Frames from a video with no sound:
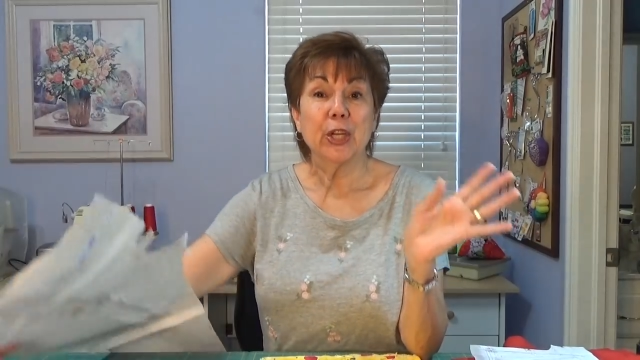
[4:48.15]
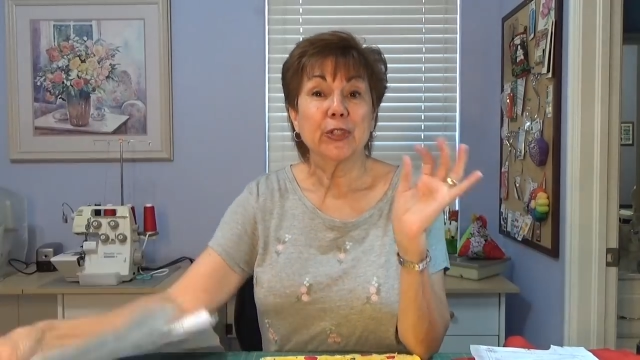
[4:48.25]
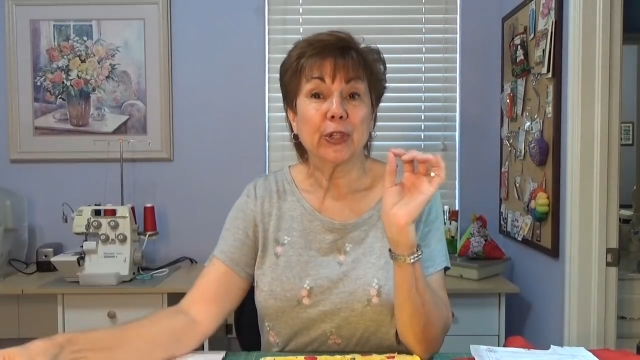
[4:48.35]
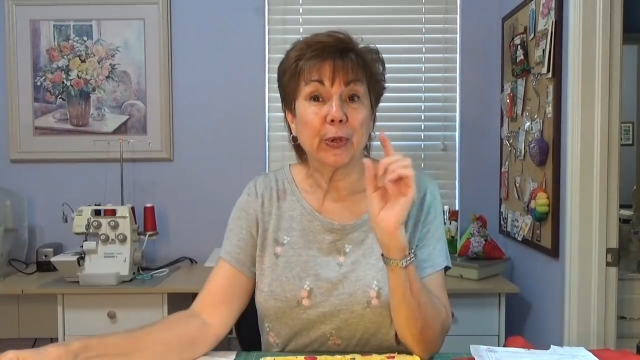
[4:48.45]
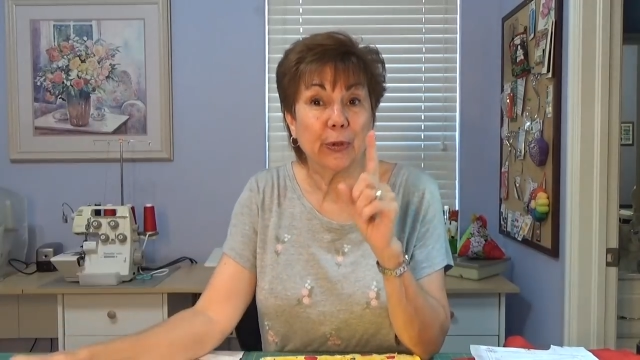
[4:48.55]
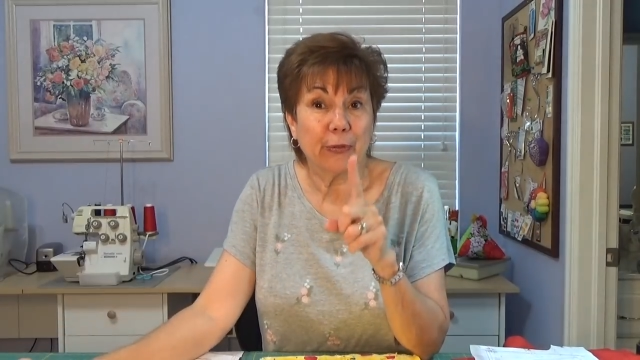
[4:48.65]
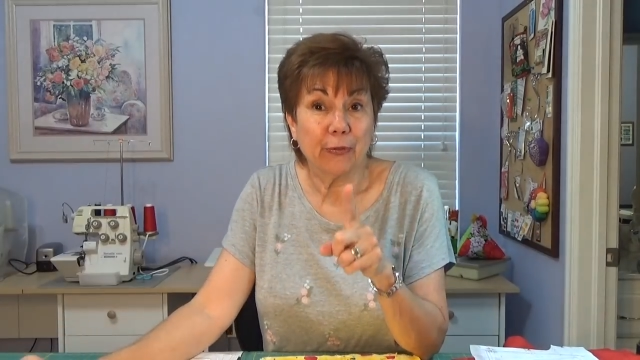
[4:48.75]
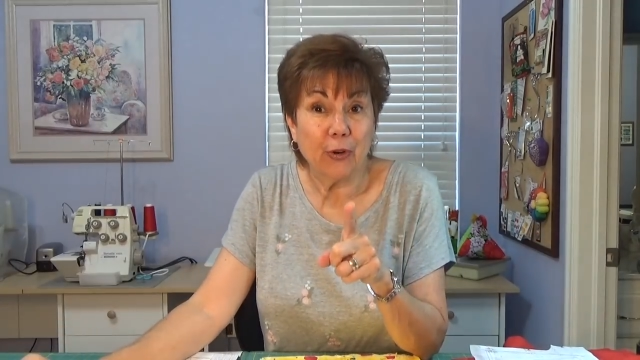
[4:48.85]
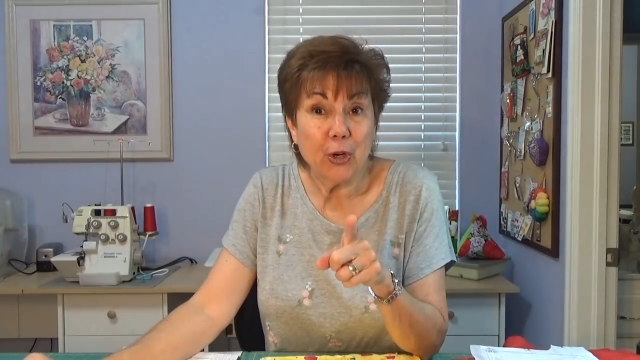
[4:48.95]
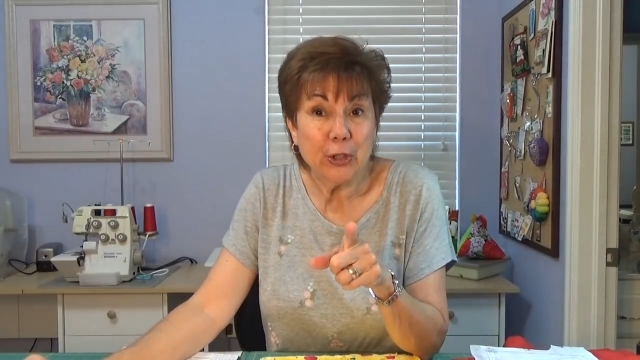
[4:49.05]
So the
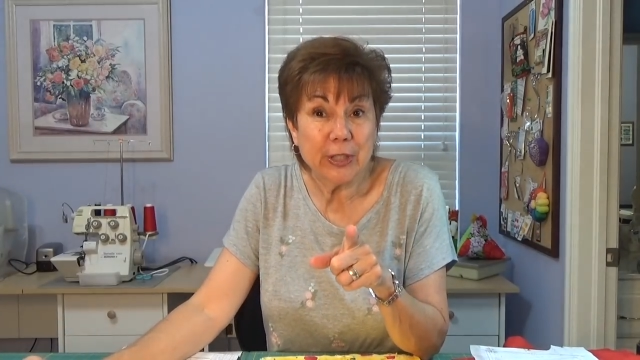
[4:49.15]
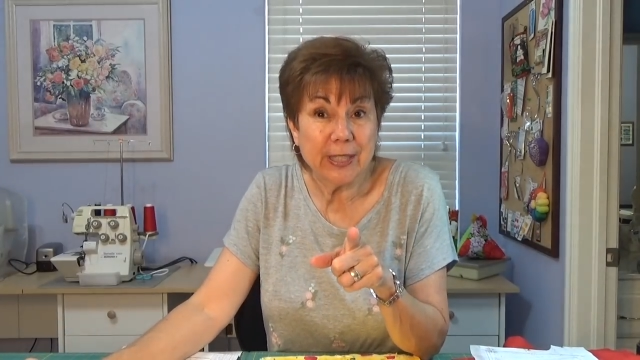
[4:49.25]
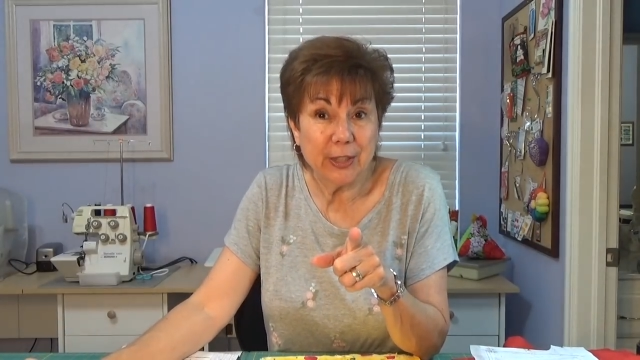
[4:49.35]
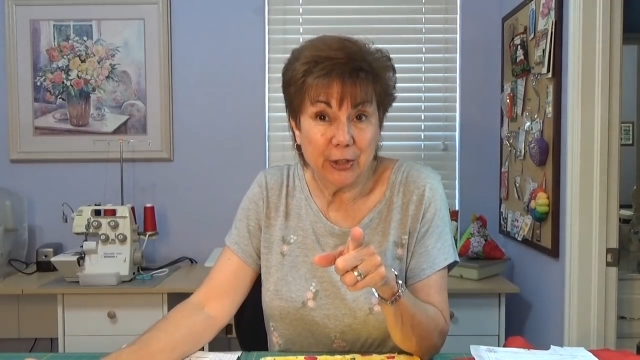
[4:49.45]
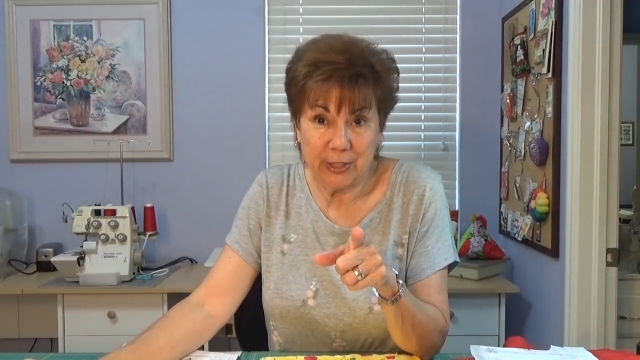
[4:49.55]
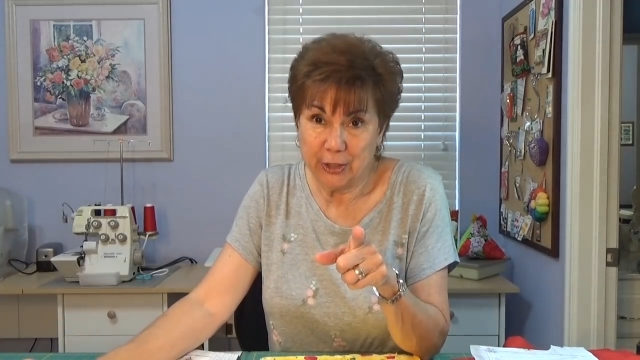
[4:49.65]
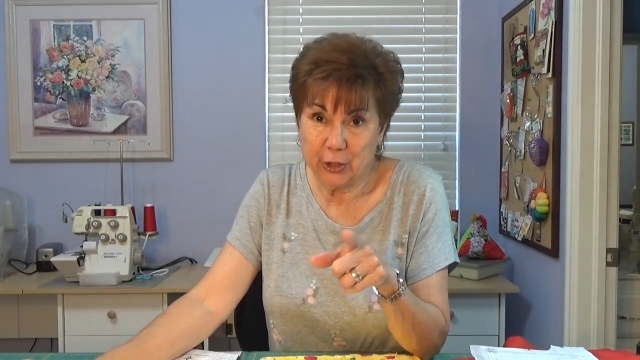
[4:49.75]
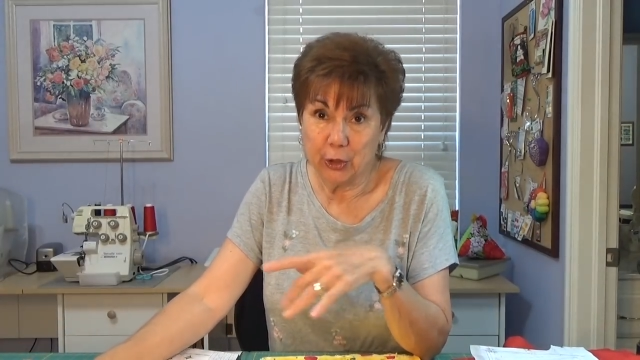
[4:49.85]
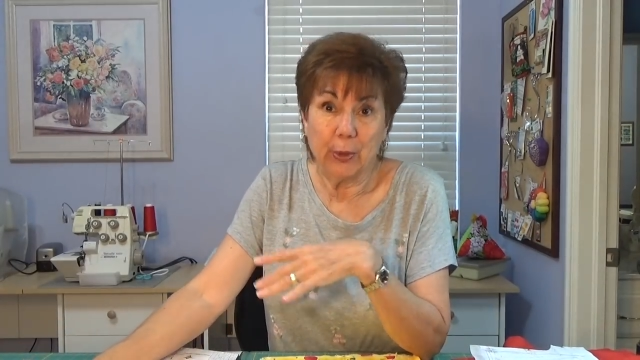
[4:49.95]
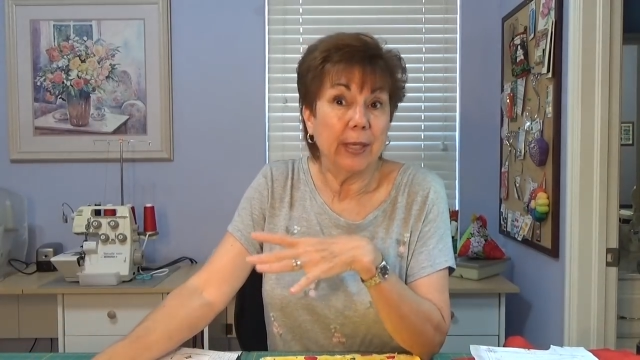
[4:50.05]
first thing you need to do,